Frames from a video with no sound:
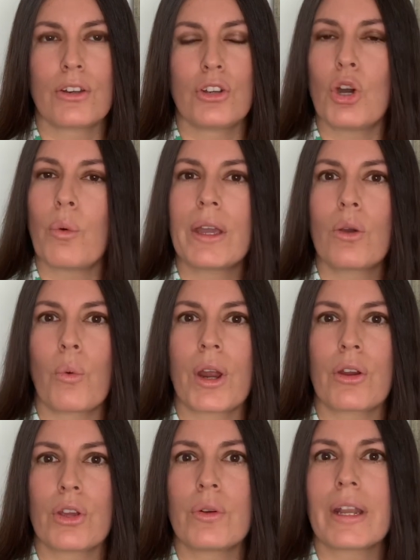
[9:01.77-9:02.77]
knowing
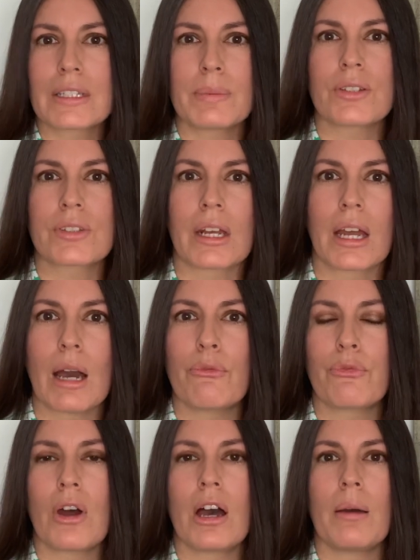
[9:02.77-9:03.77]
where your next meal is going to come
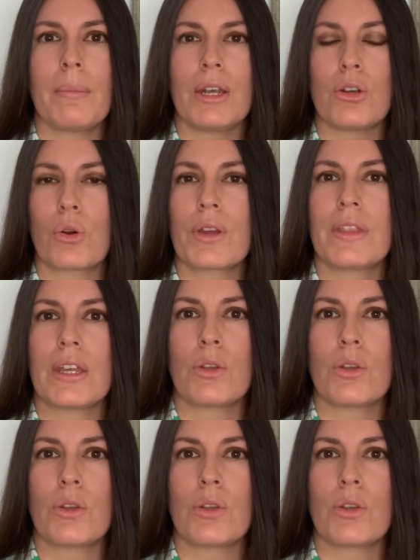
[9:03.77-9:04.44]
from and knowing that you